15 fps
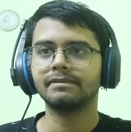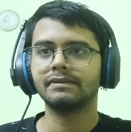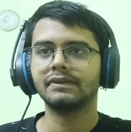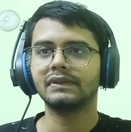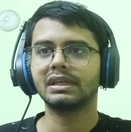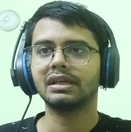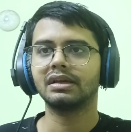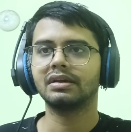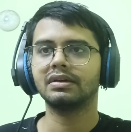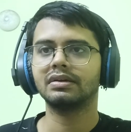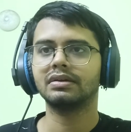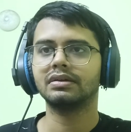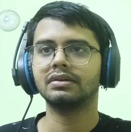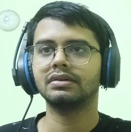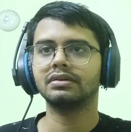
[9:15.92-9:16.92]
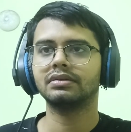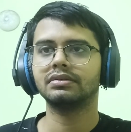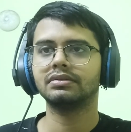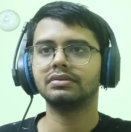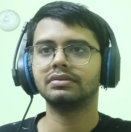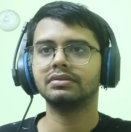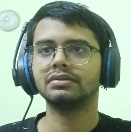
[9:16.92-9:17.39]

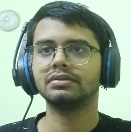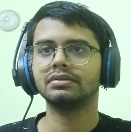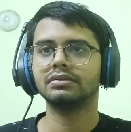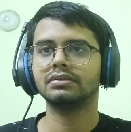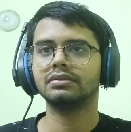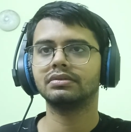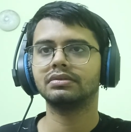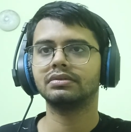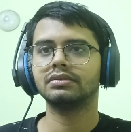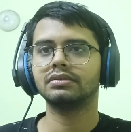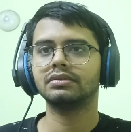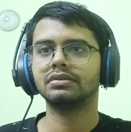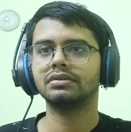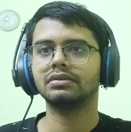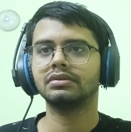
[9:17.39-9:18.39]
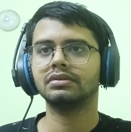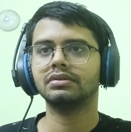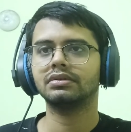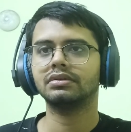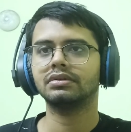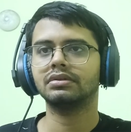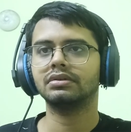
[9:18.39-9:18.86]

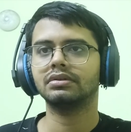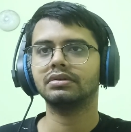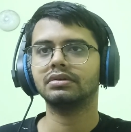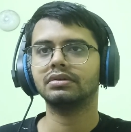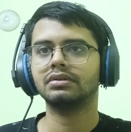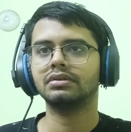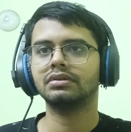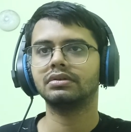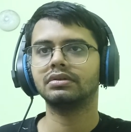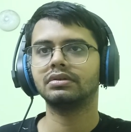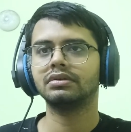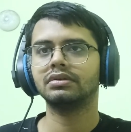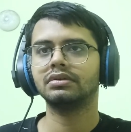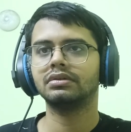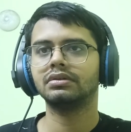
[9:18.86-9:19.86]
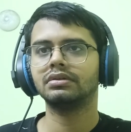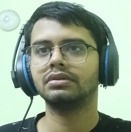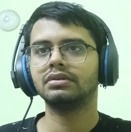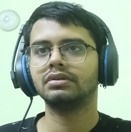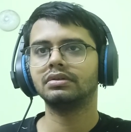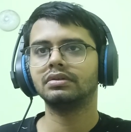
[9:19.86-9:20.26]
Nobody speaks.